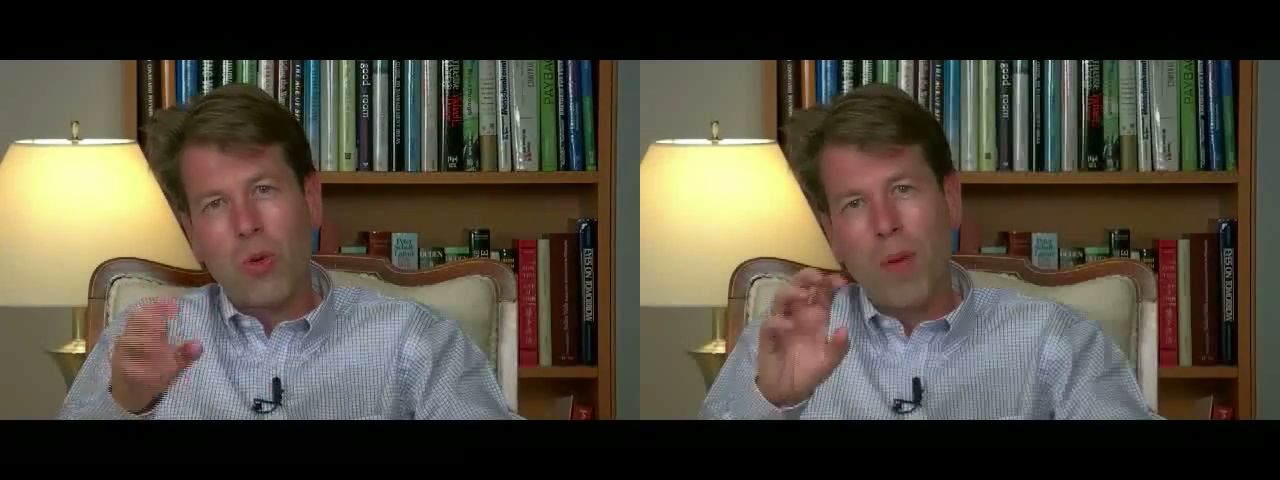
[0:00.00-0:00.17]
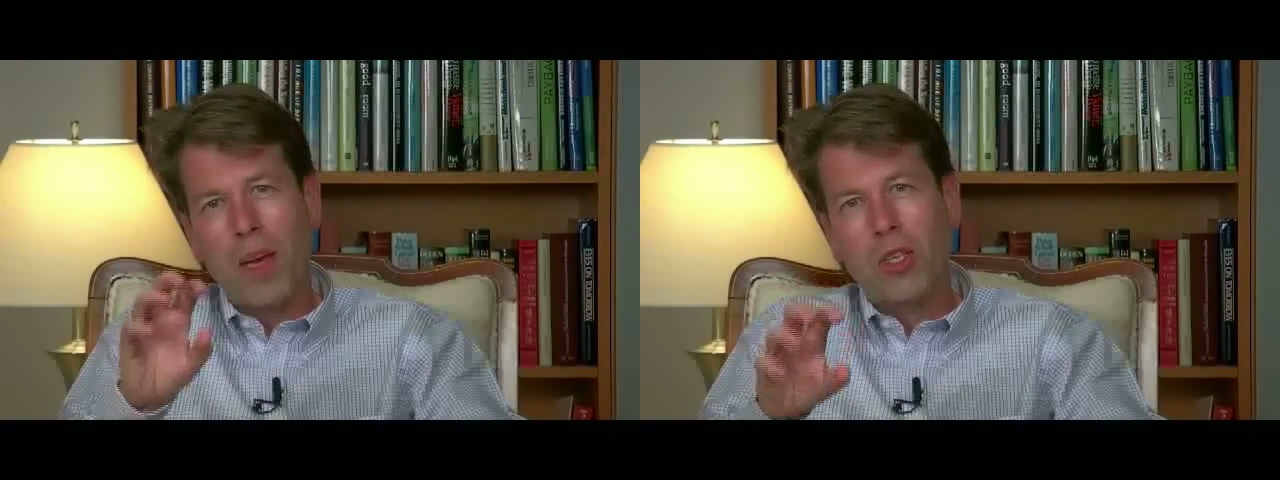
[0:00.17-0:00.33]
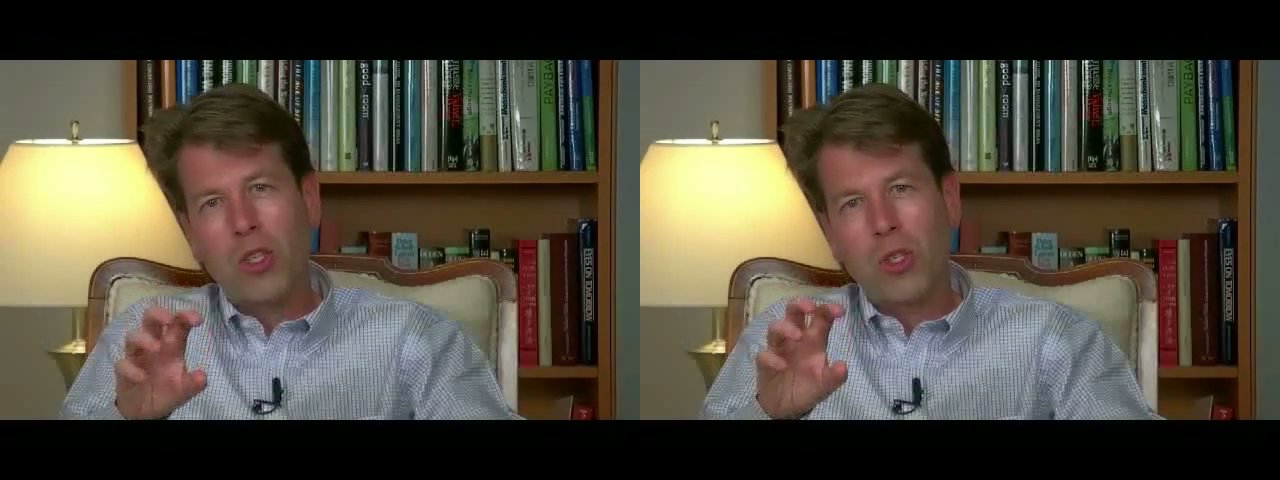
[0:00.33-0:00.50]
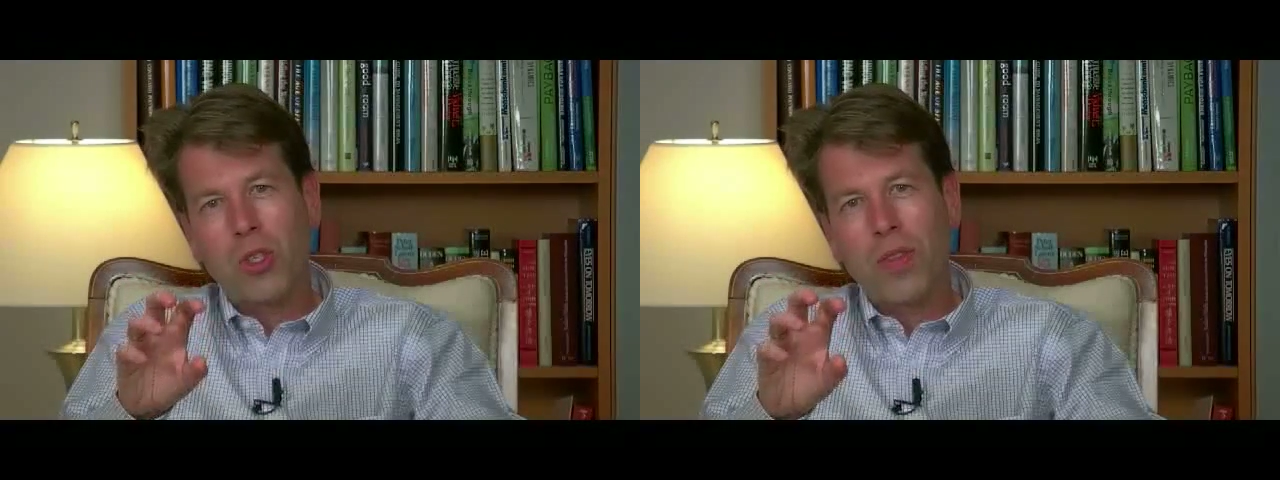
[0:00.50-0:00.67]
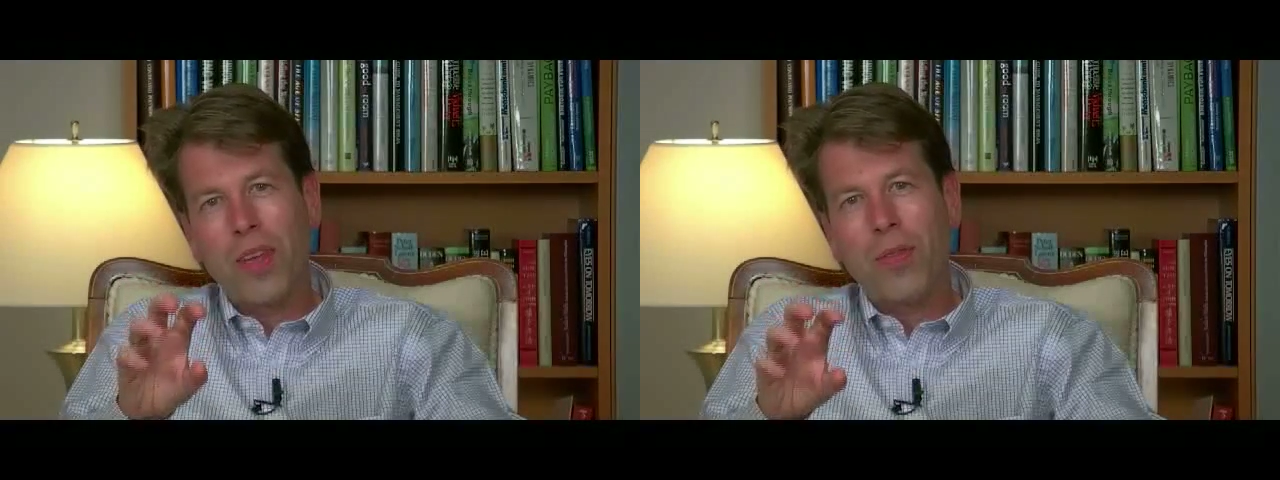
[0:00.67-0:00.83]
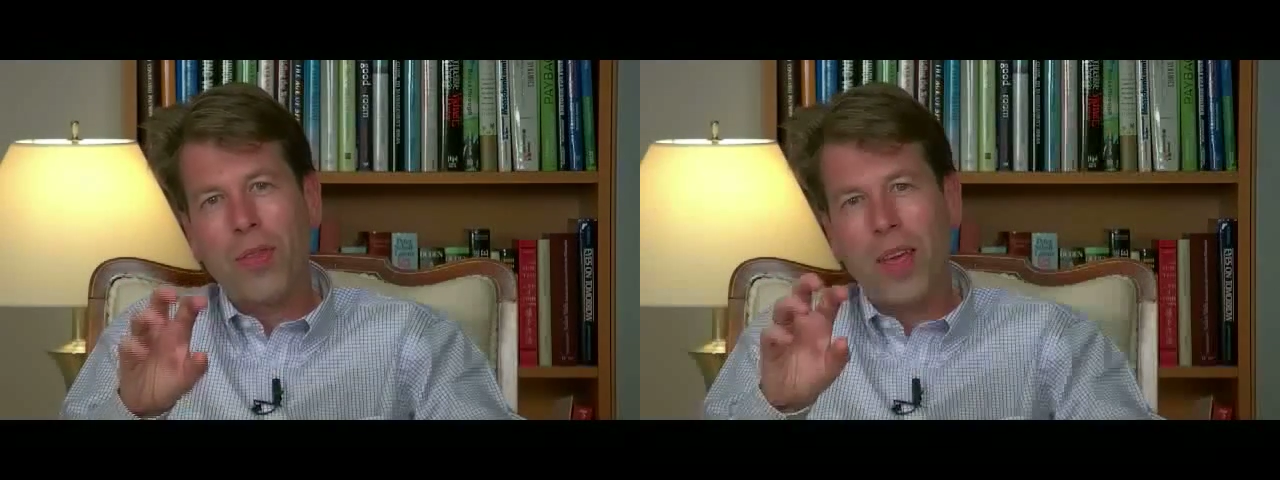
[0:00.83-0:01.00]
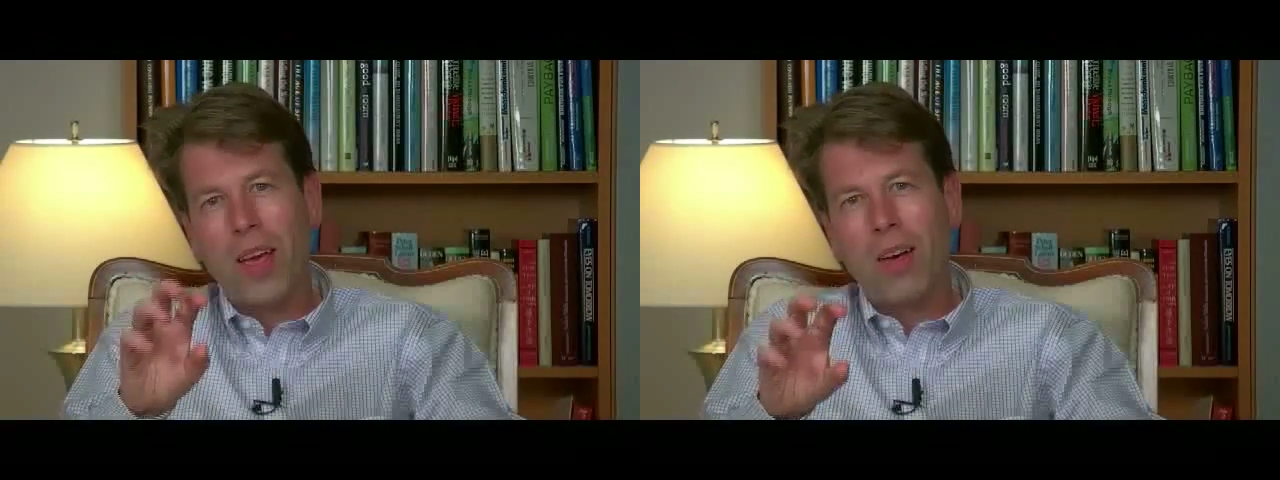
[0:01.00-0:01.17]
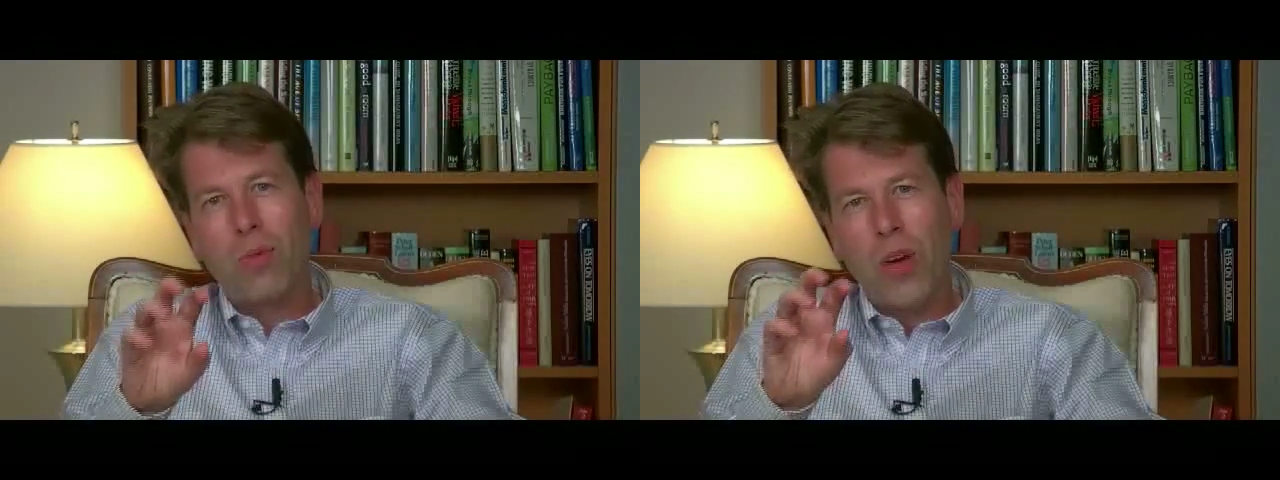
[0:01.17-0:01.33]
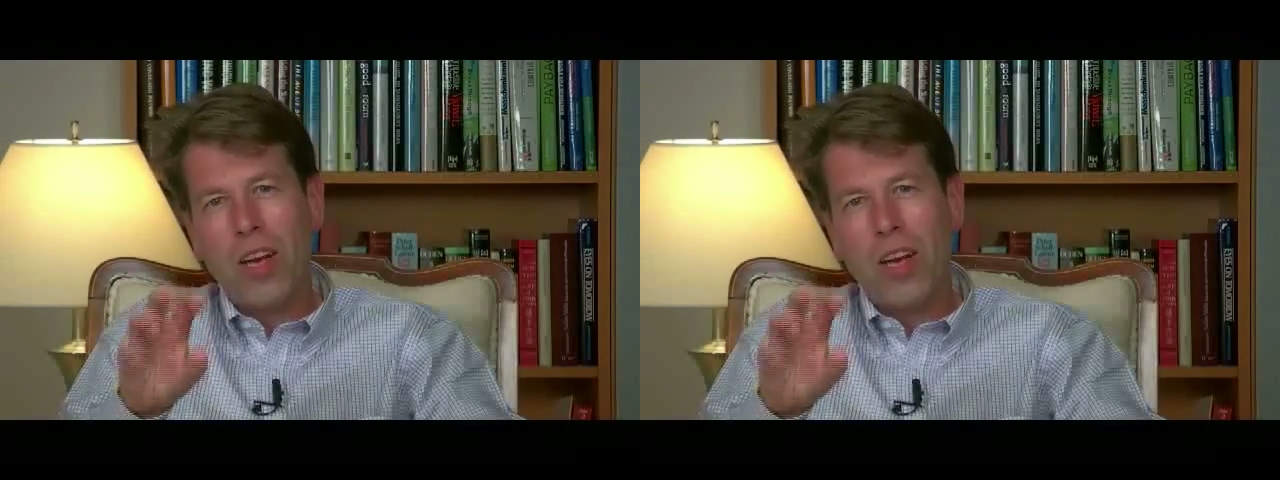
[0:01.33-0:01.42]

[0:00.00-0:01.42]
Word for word: to make sure that they are